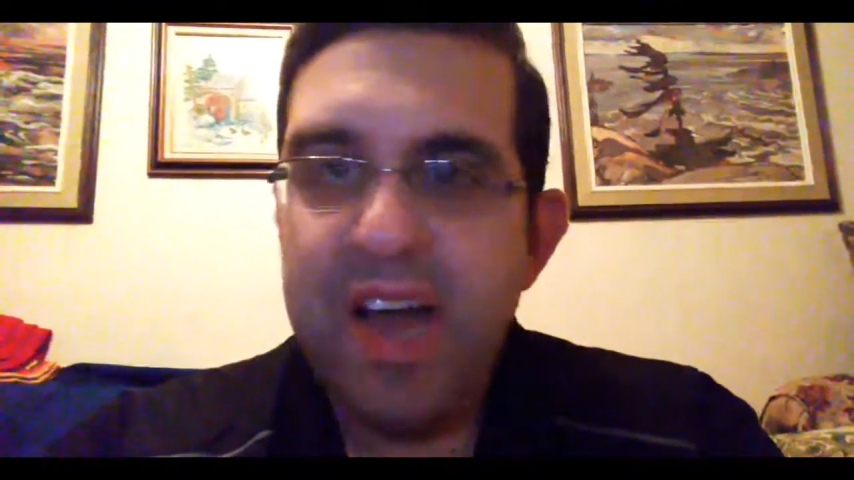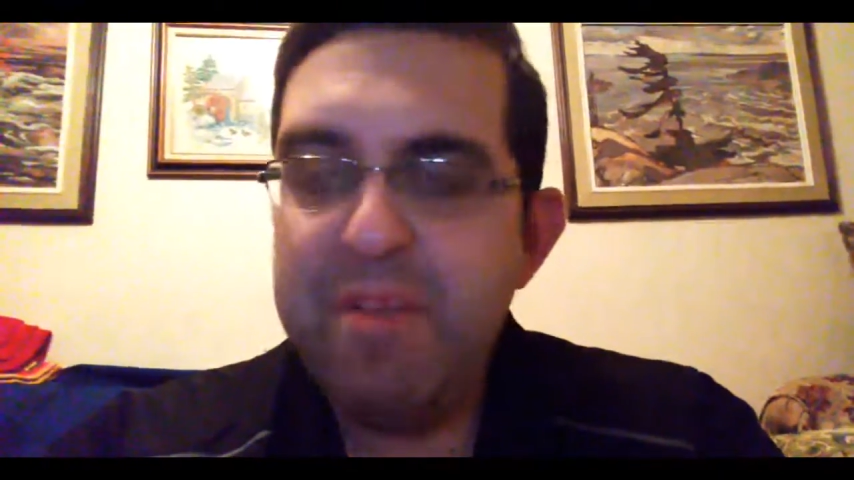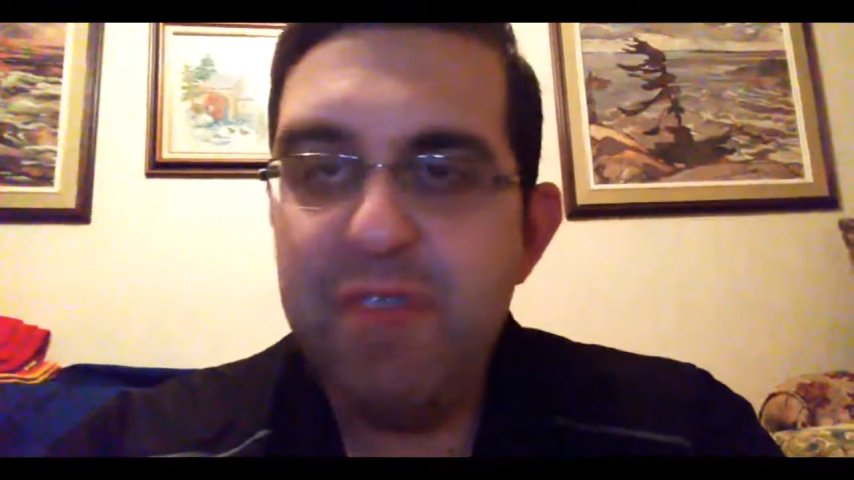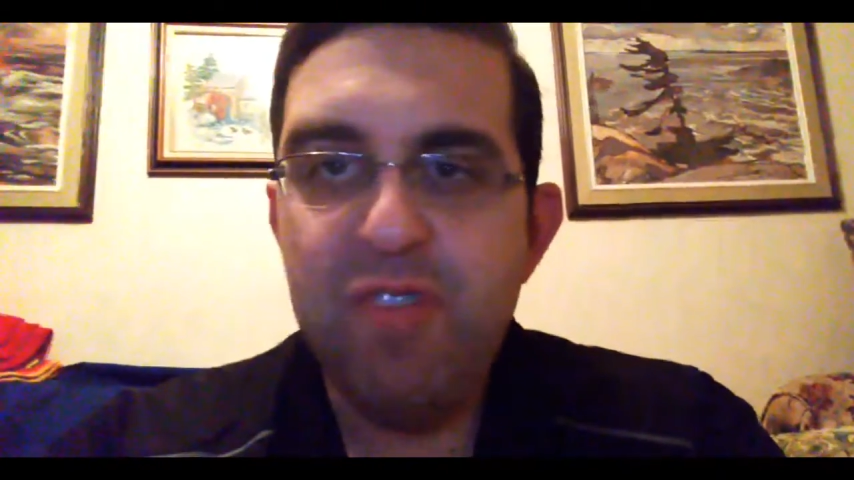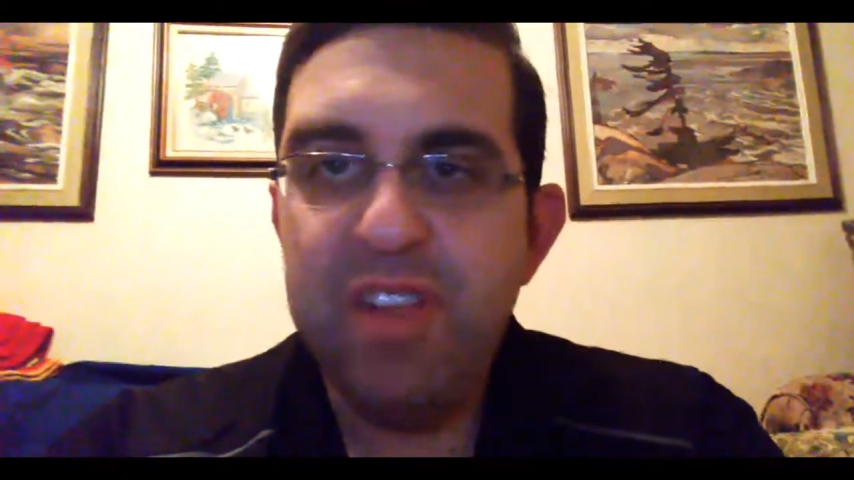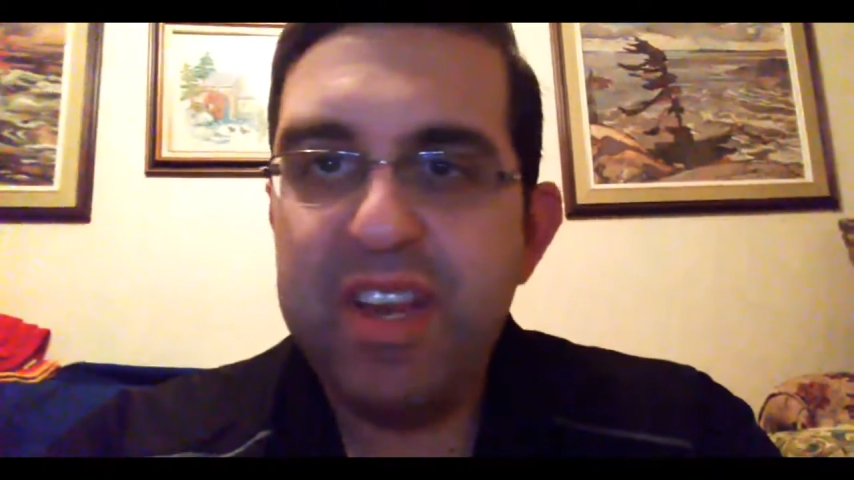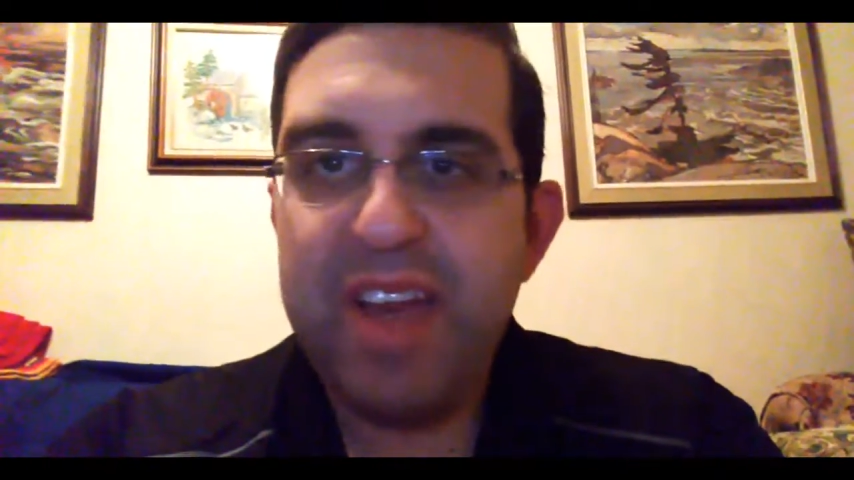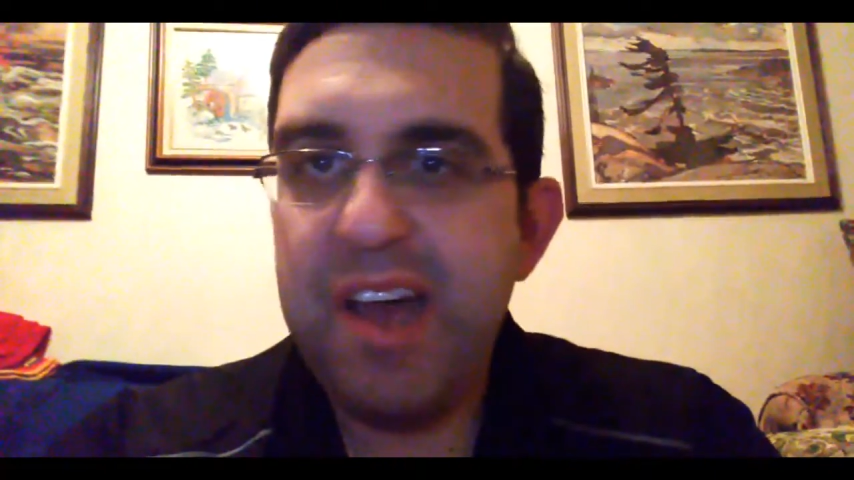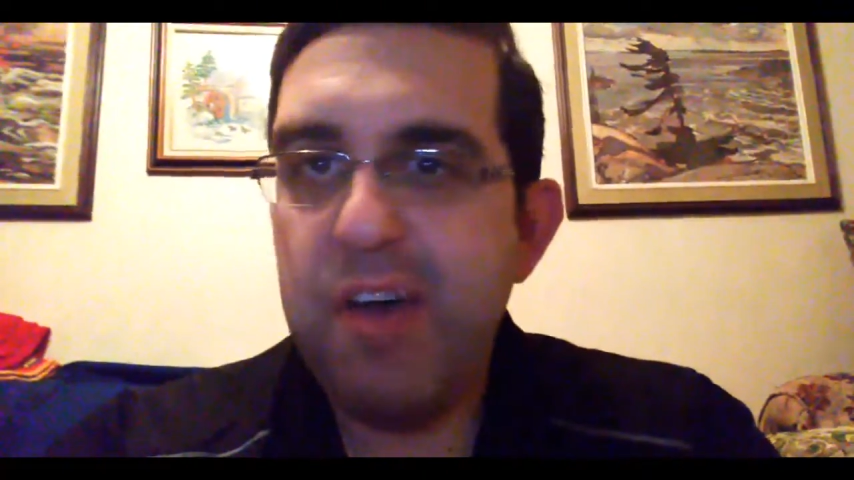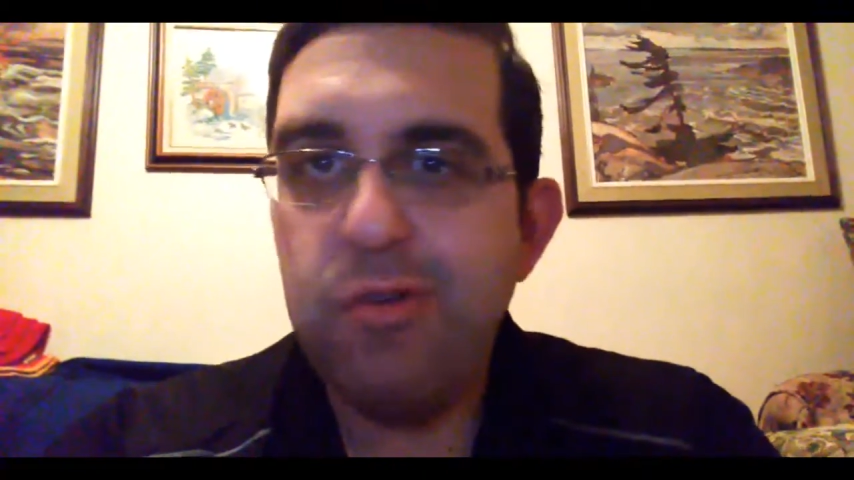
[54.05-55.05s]
I mean, really
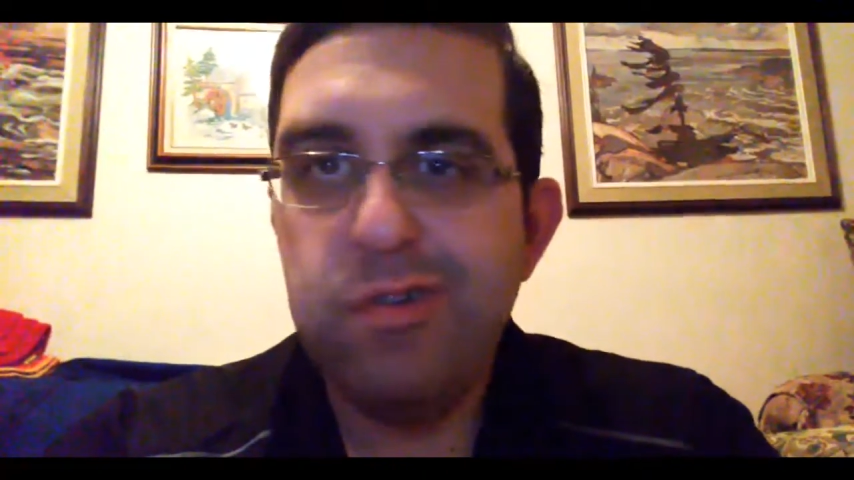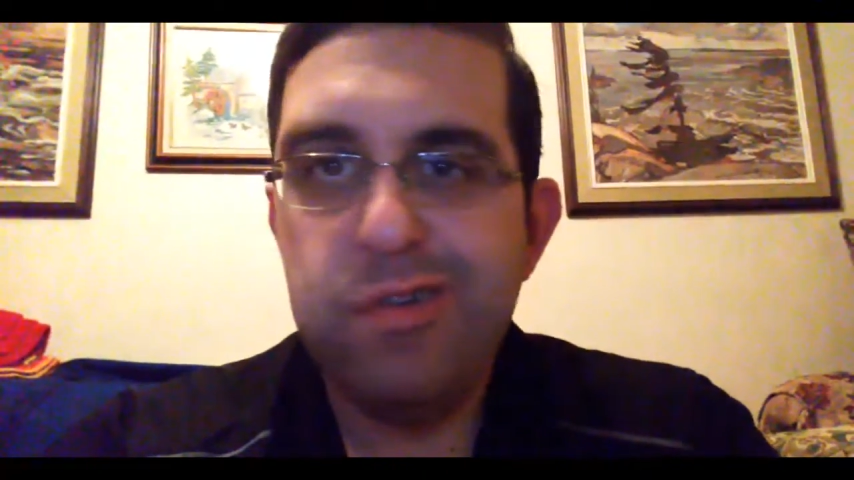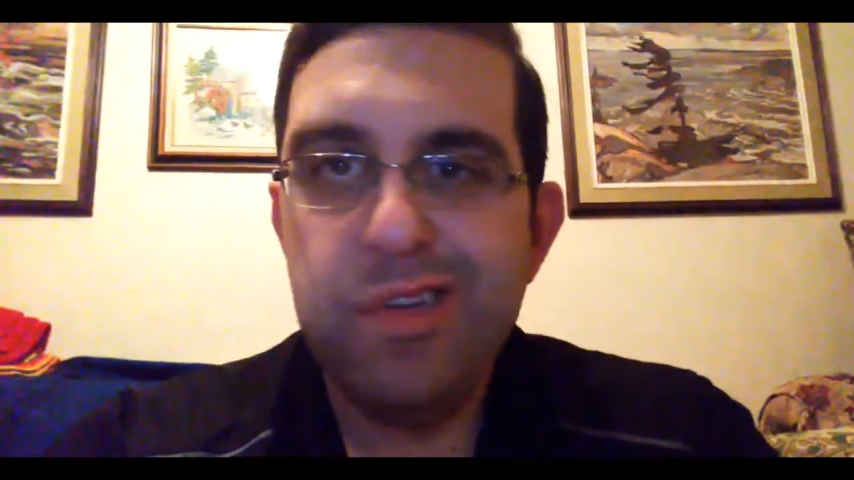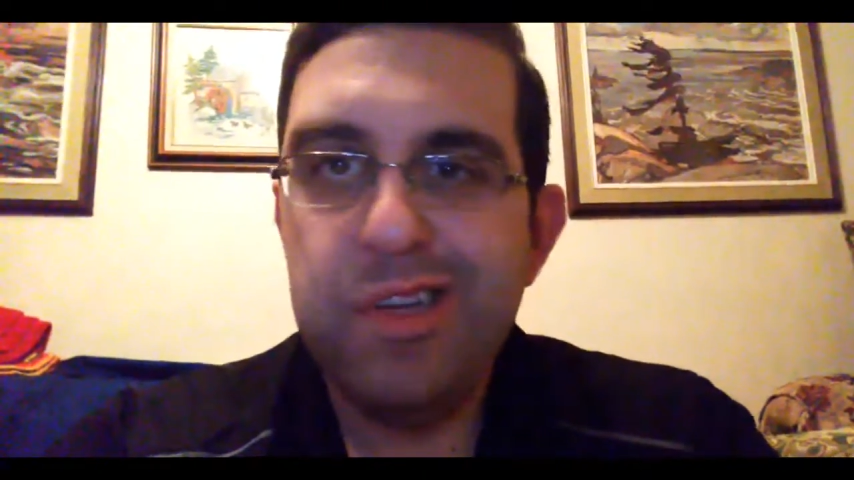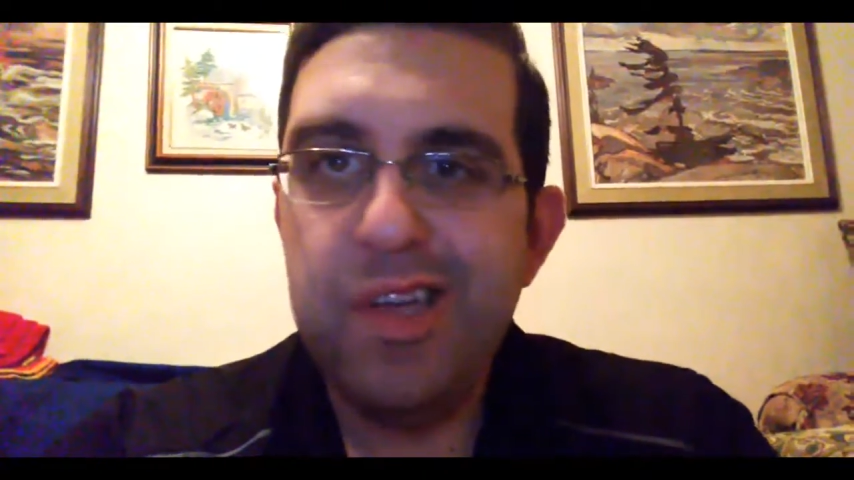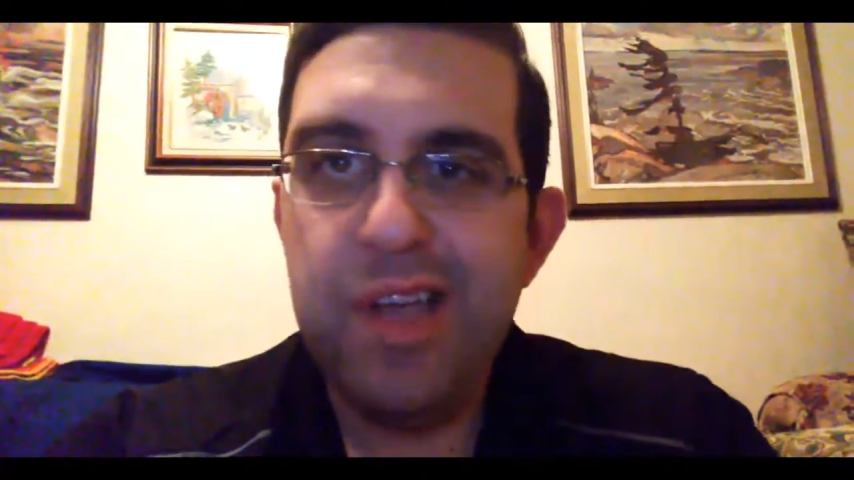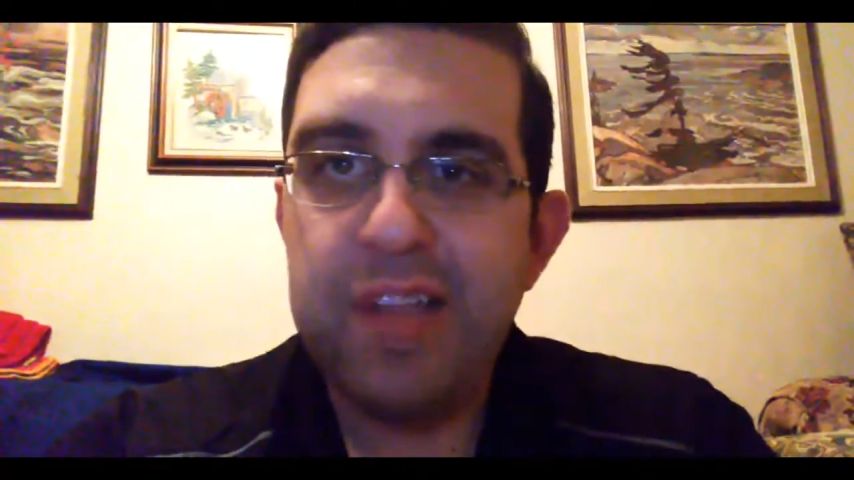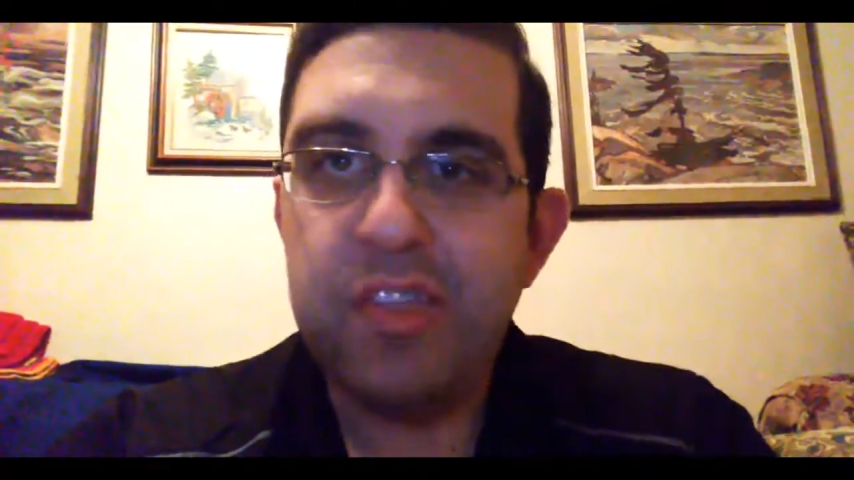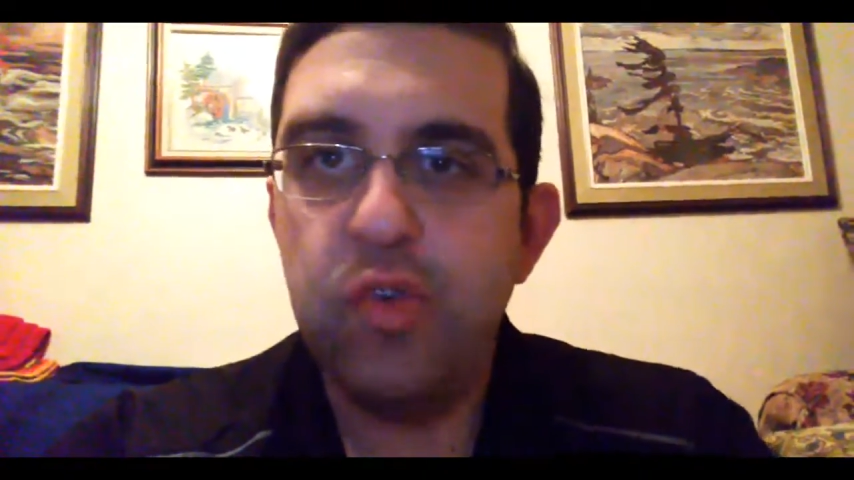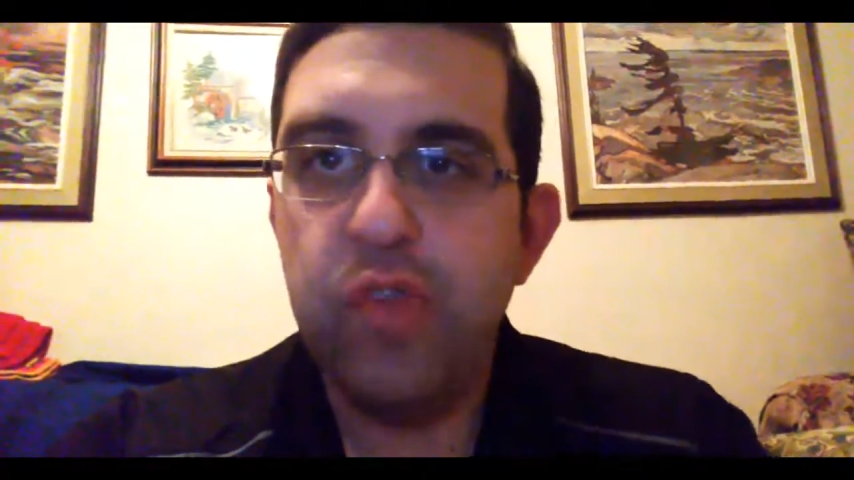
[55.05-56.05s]
now,
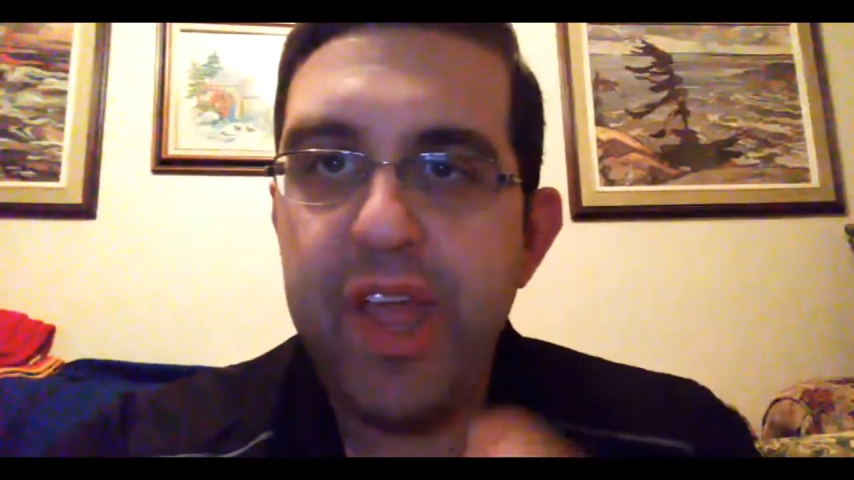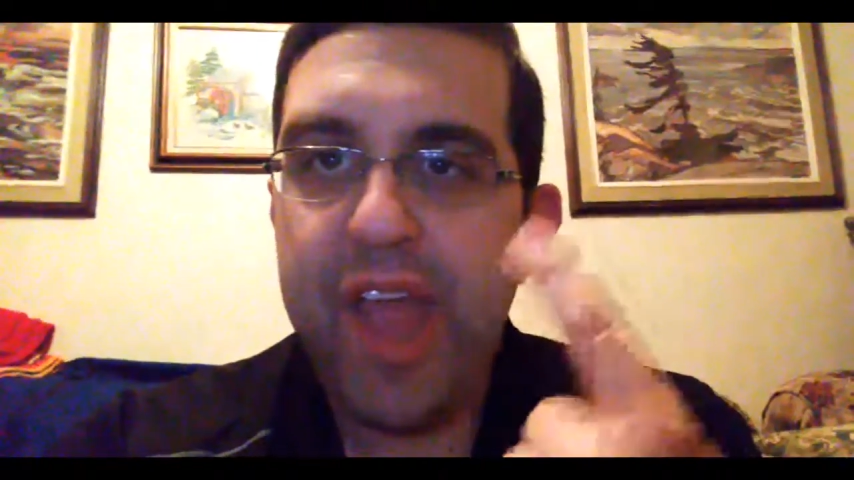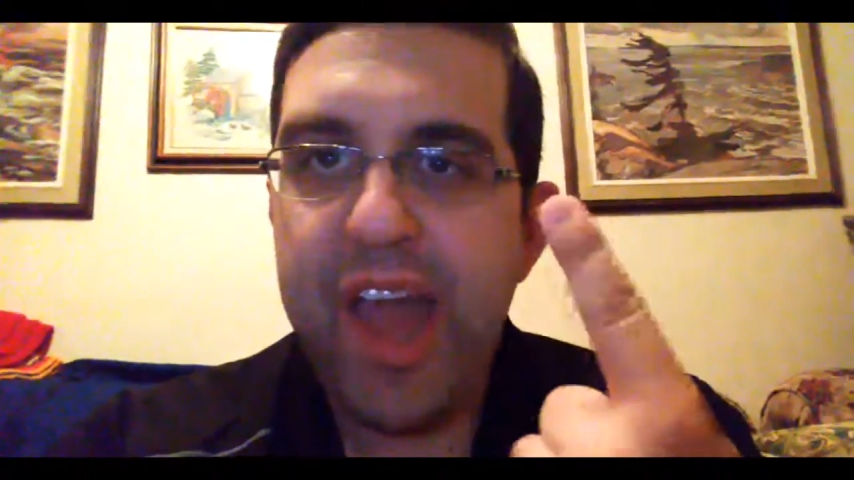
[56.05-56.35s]
it's only